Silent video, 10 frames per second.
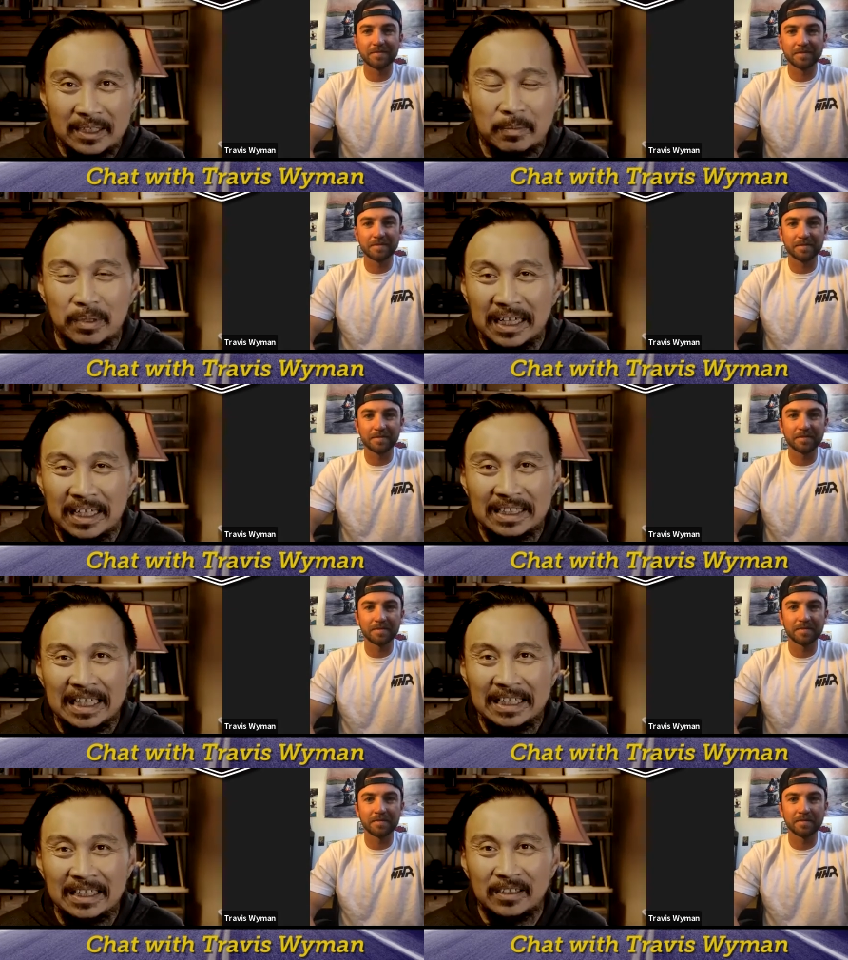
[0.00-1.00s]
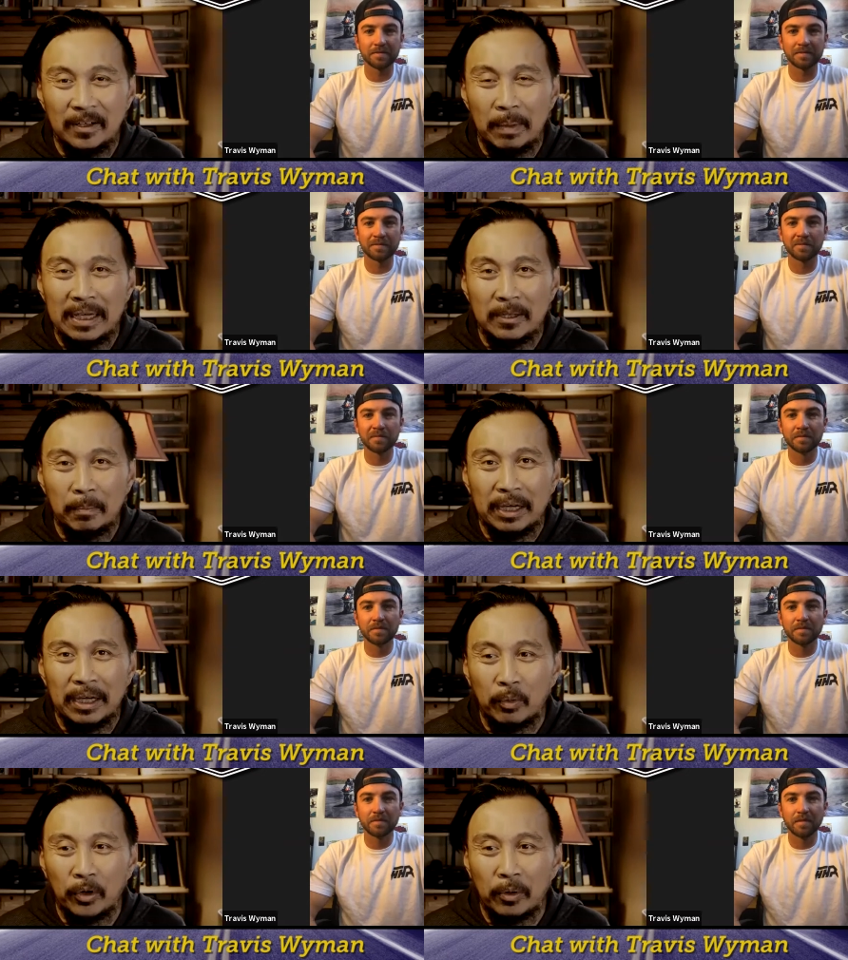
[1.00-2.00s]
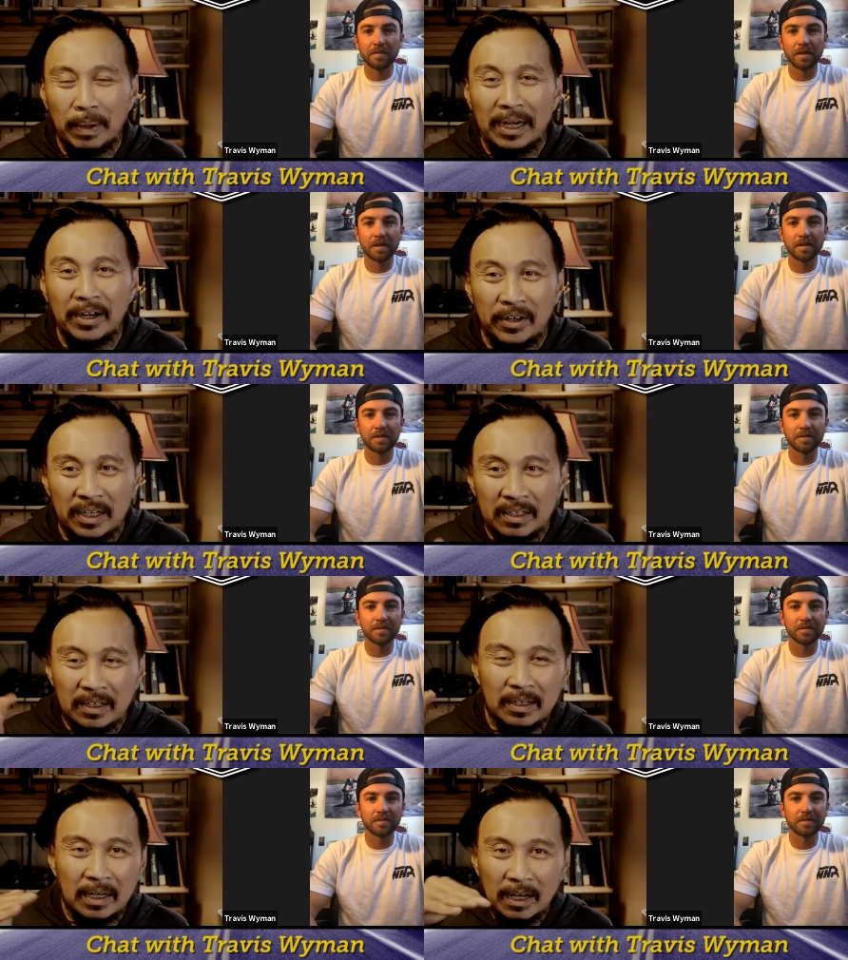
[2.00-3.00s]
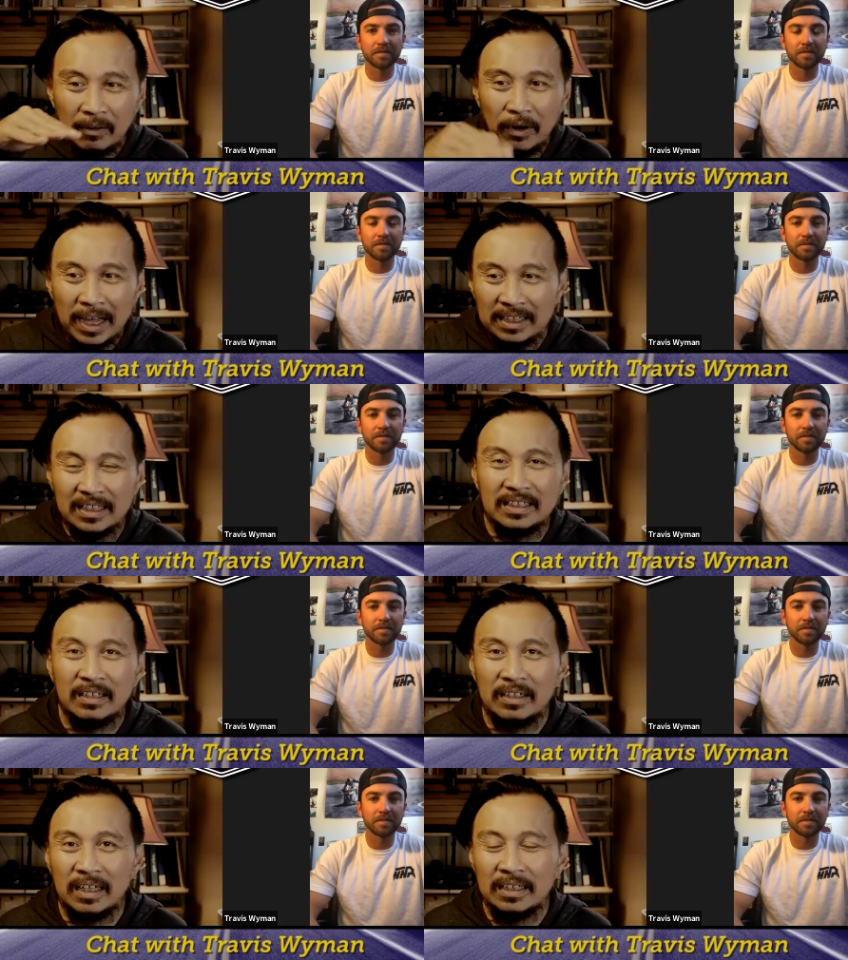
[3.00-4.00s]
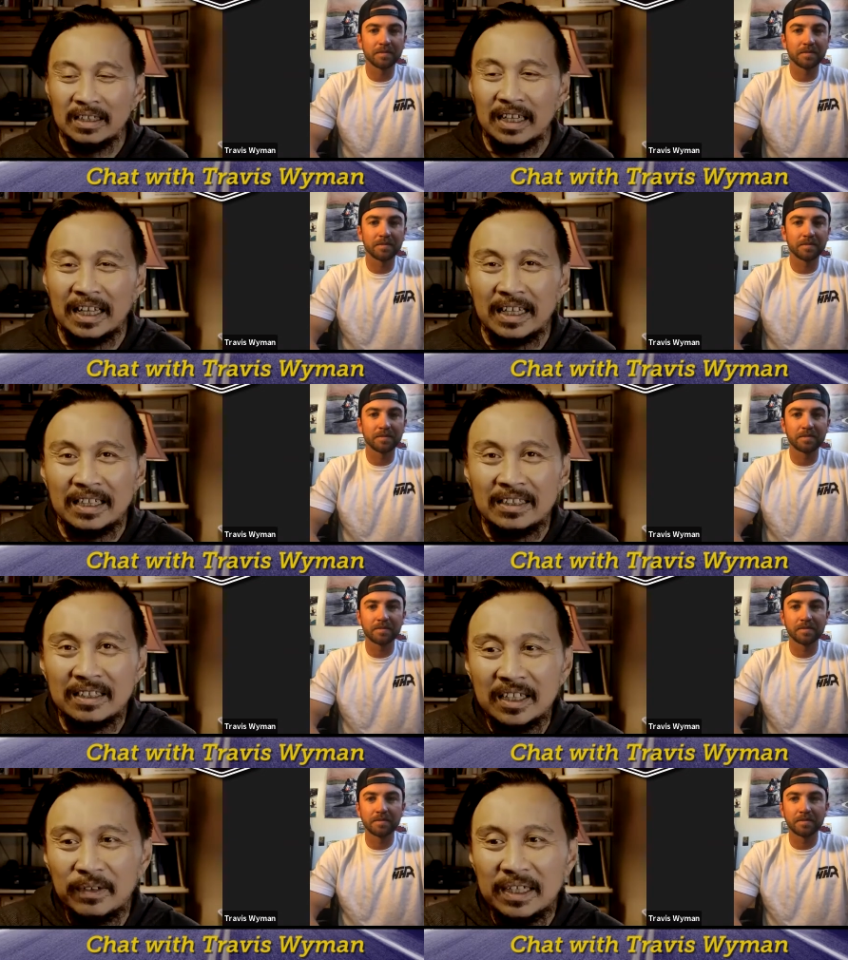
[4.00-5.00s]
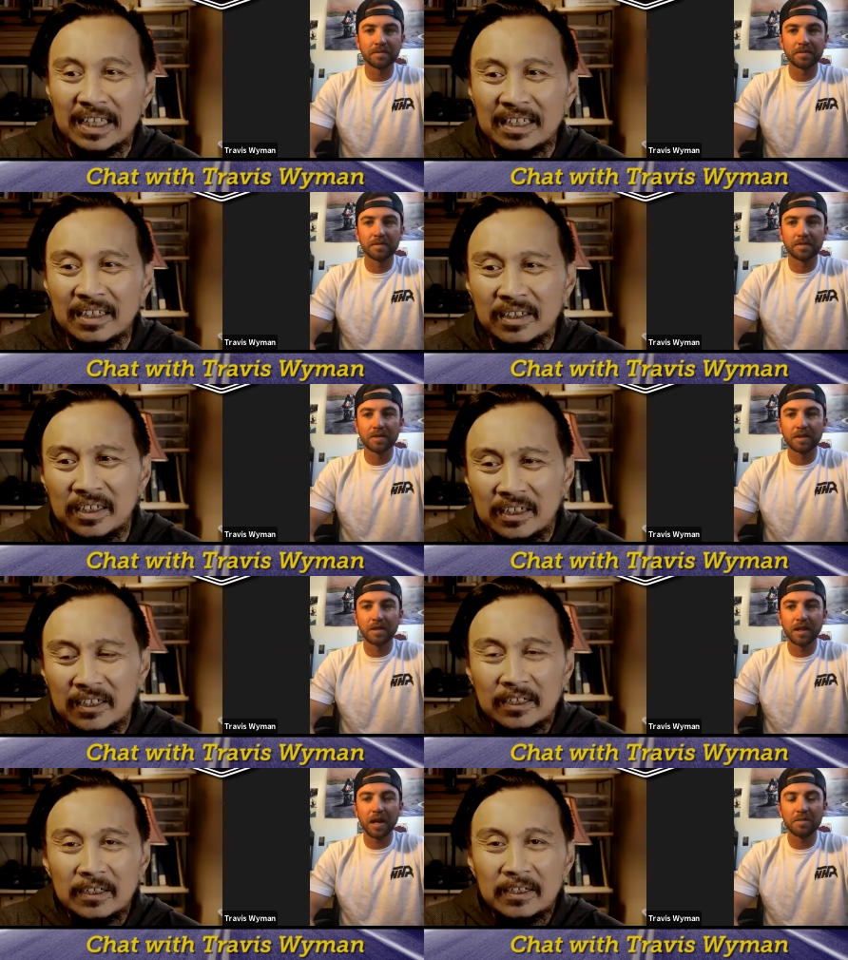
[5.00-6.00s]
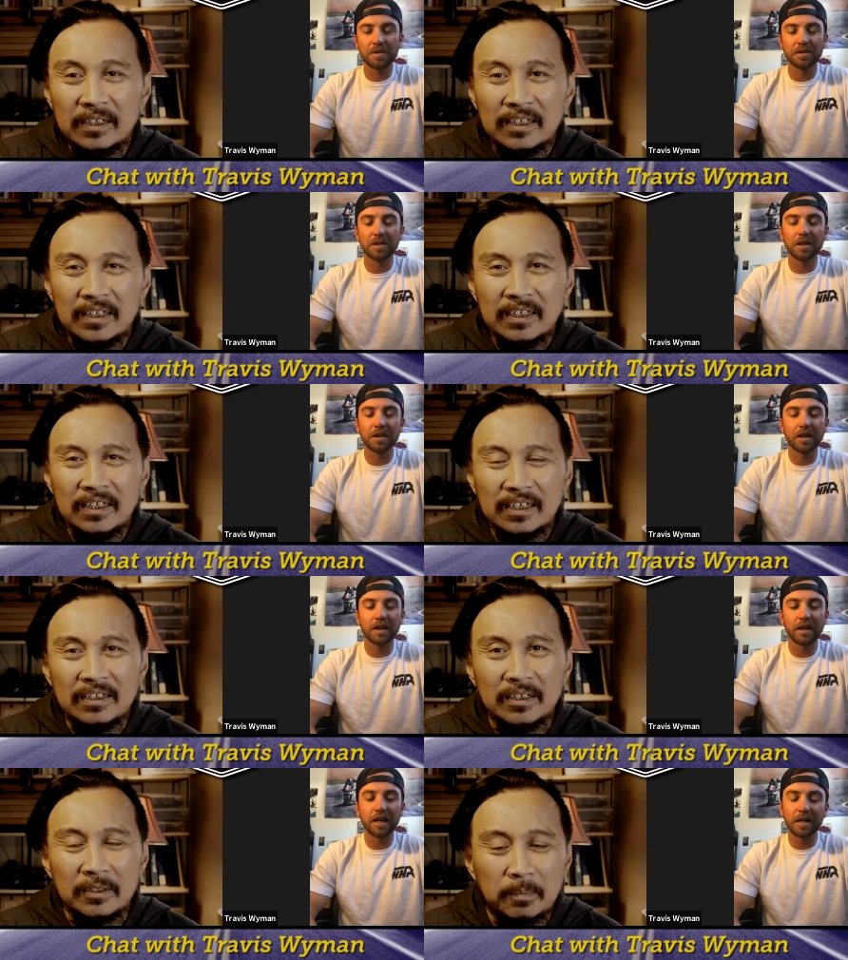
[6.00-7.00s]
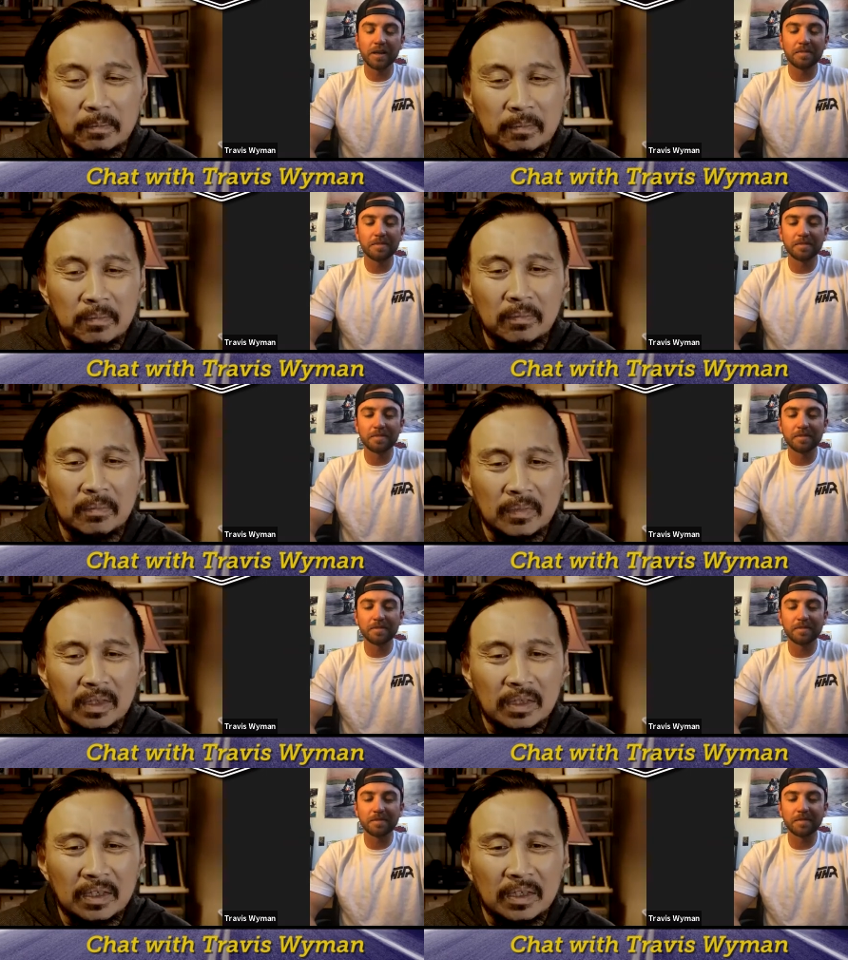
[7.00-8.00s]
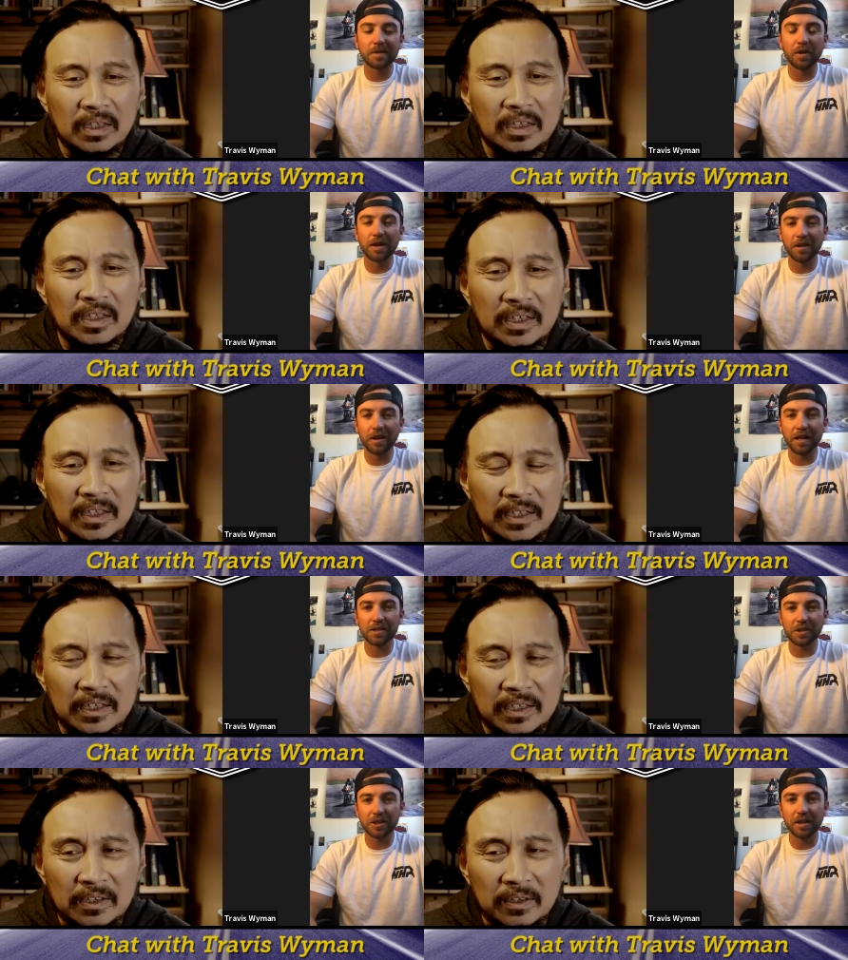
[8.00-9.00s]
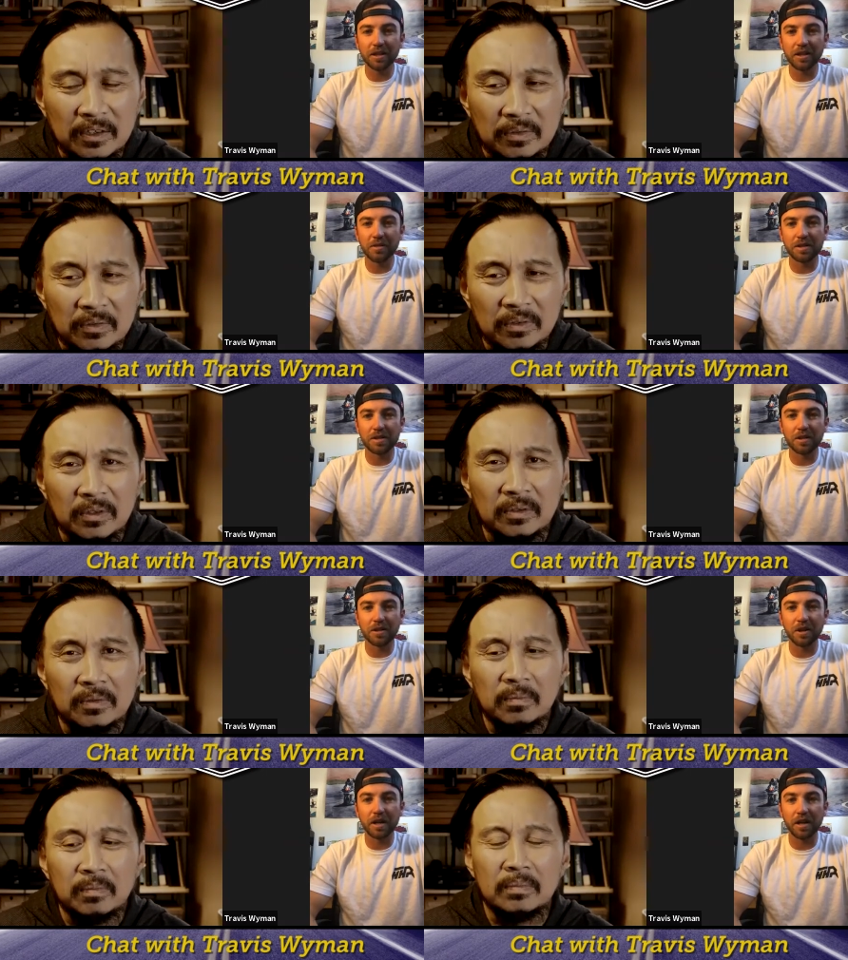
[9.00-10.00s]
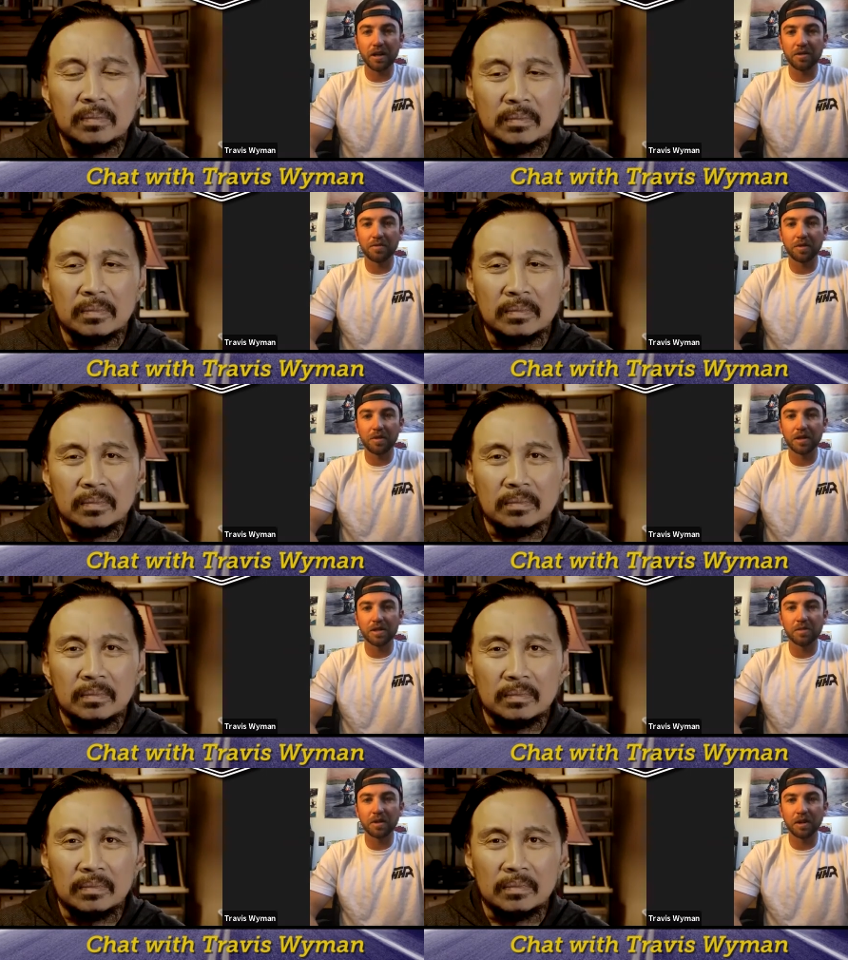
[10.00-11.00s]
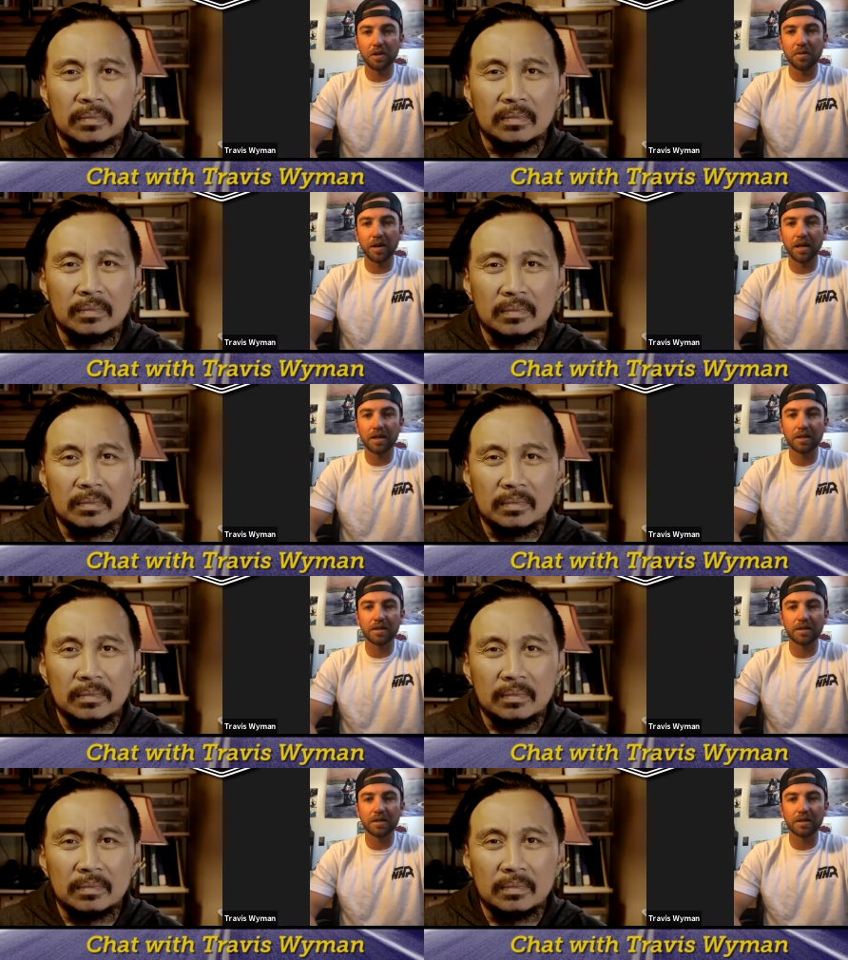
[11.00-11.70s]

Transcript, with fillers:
Speaker 1: some setup changes to make the bike work better and uh, rises and, and, declines and stuff like that?
Speaker 2: Absolutely. Um, going into last year, it was a learning year for us with the new bike.